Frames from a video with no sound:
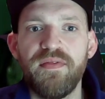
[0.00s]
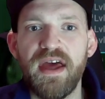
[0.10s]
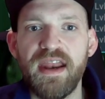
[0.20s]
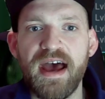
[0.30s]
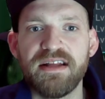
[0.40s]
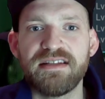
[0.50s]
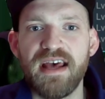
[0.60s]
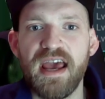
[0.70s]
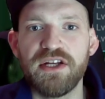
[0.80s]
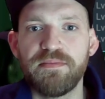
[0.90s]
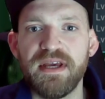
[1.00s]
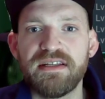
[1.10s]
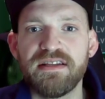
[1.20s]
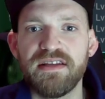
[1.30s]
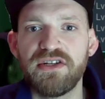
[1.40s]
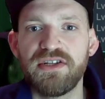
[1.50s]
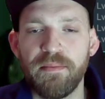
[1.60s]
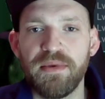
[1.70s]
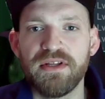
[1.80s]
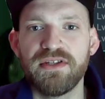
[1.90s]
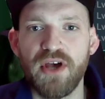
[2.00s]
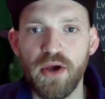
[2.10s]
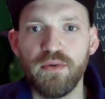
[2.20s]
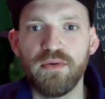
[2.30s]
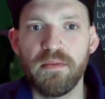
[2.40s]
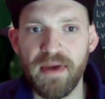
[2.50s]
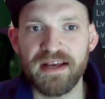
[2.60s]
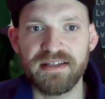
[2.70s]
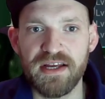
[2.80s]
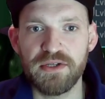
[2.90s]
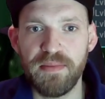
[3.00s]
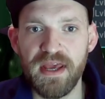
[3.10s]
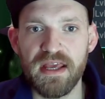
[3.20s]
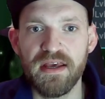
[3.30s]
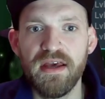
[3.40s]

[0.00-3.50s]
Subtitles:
then adds the HP to this champion's own max HP.